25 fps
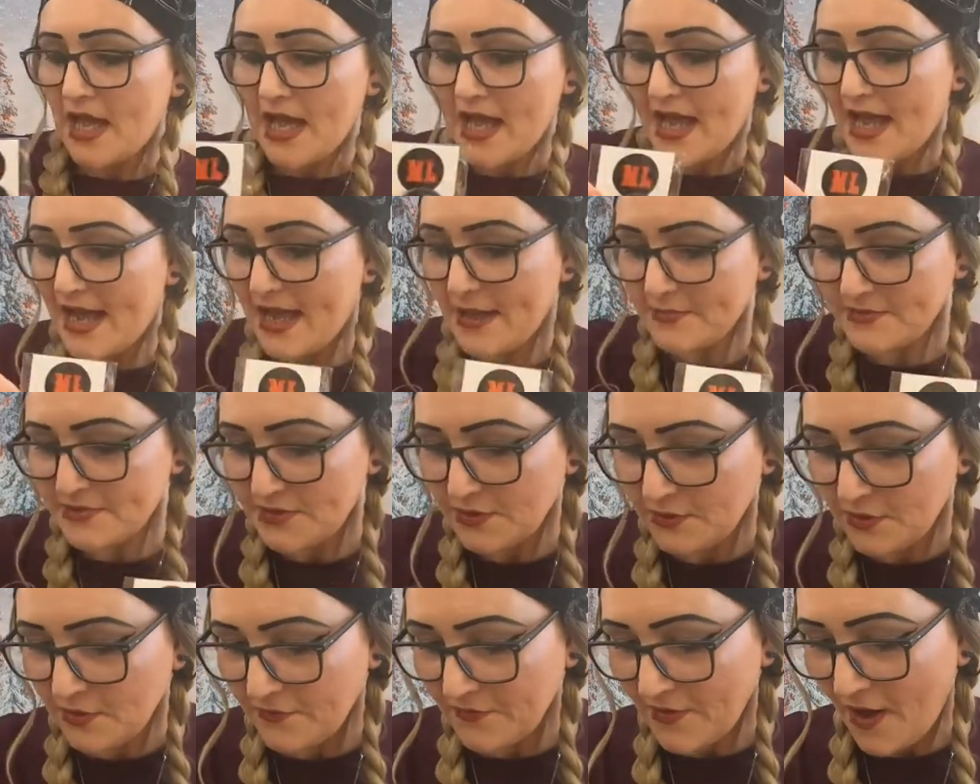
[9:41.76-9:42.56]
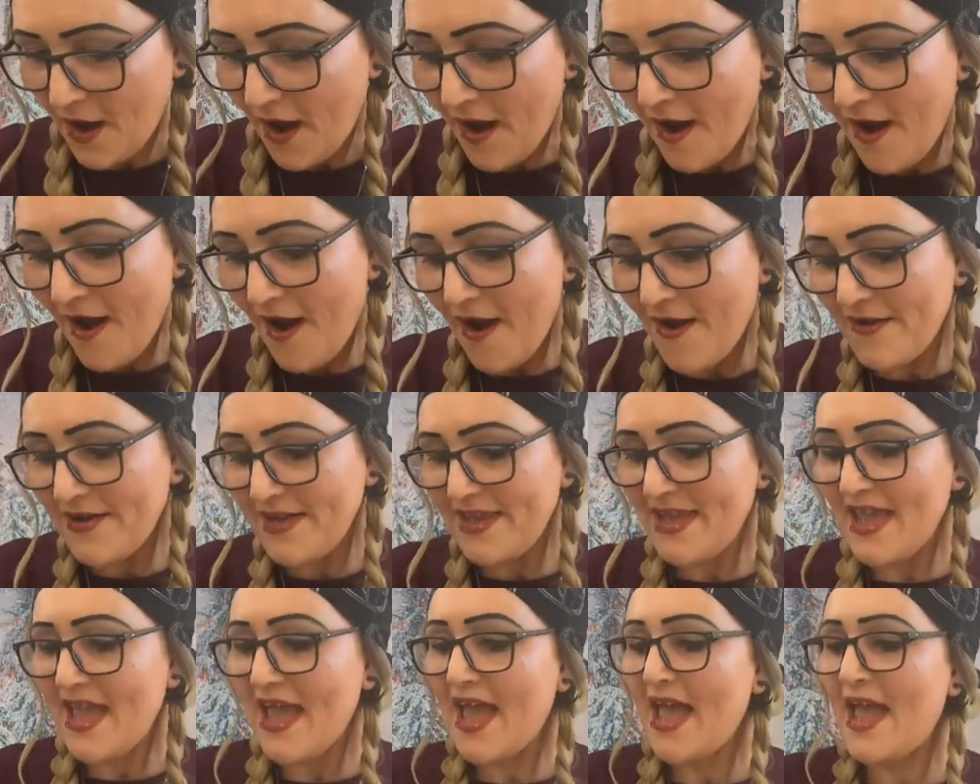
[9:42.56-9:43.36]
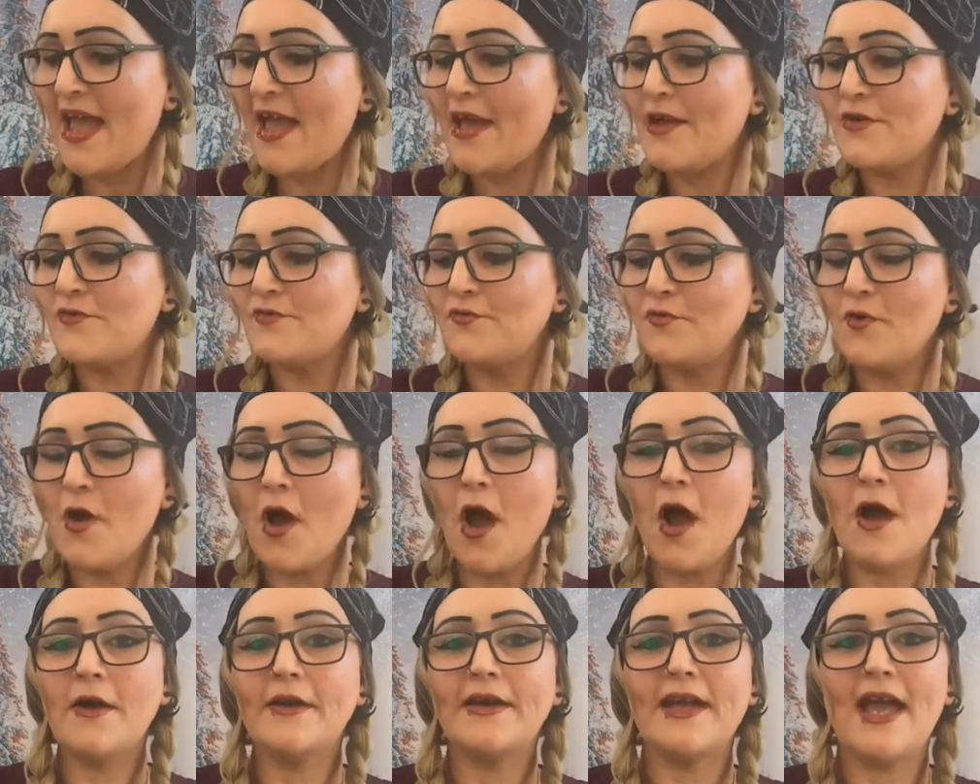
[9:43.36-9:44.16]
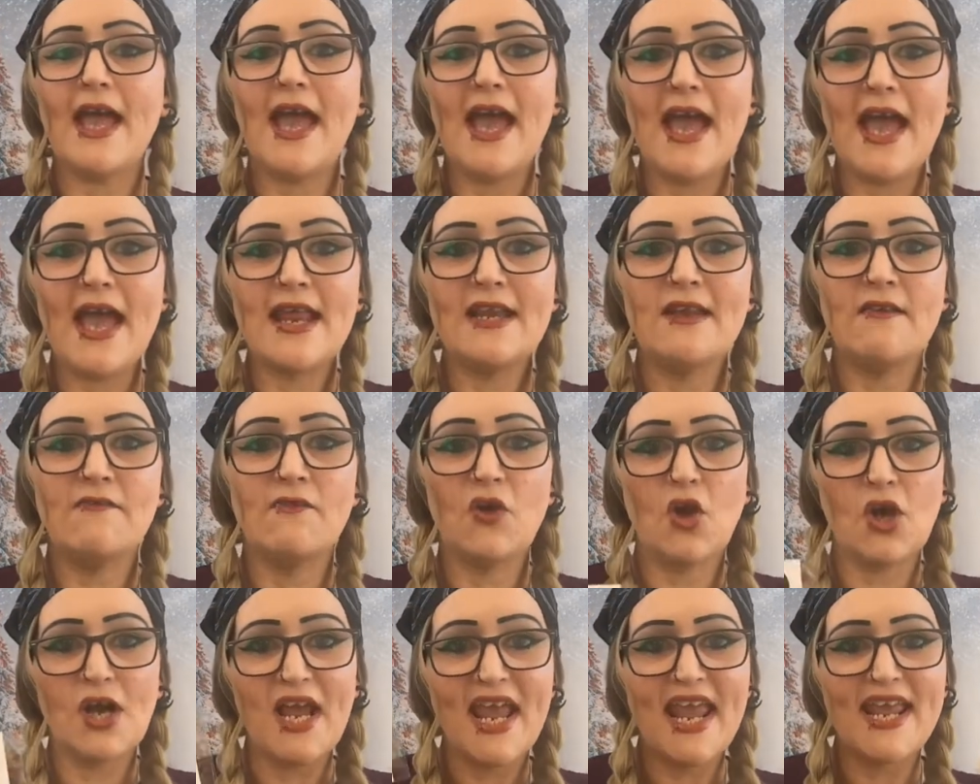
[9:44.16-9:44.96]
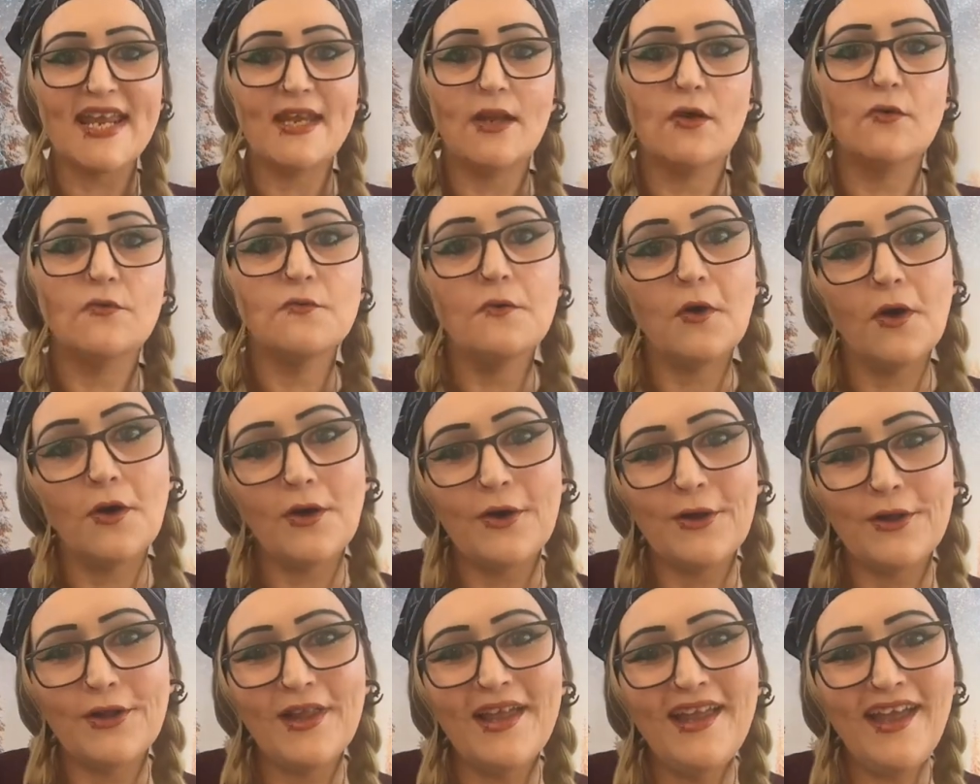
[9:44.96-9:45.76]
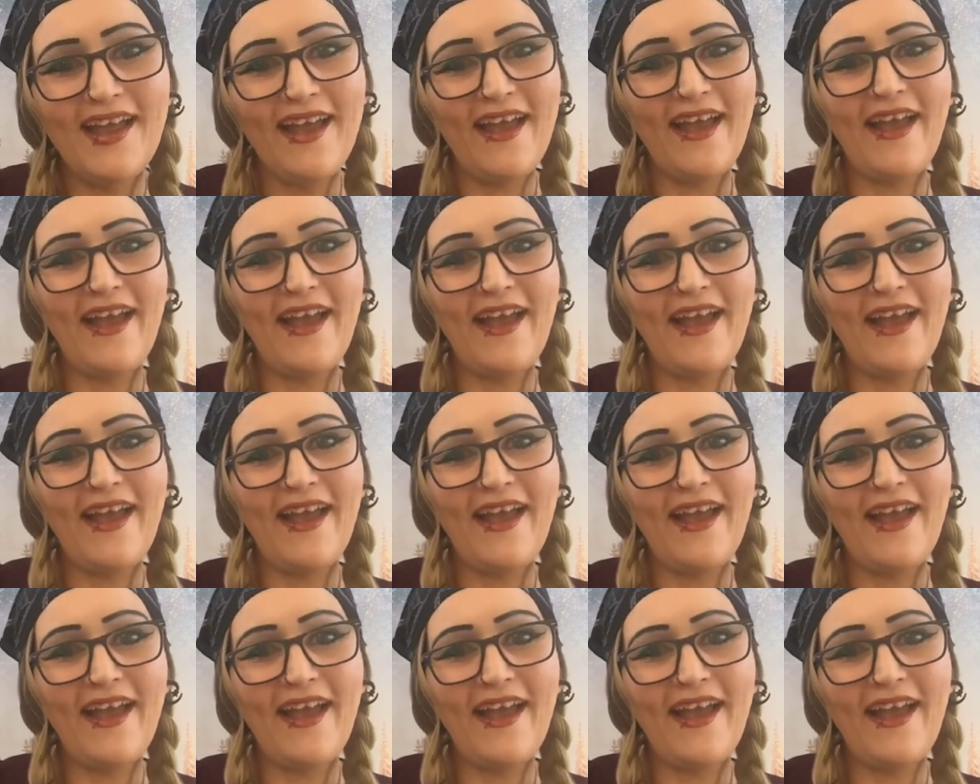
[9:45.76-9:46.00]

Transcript: I absolutely love, oh yeah, rock and roll.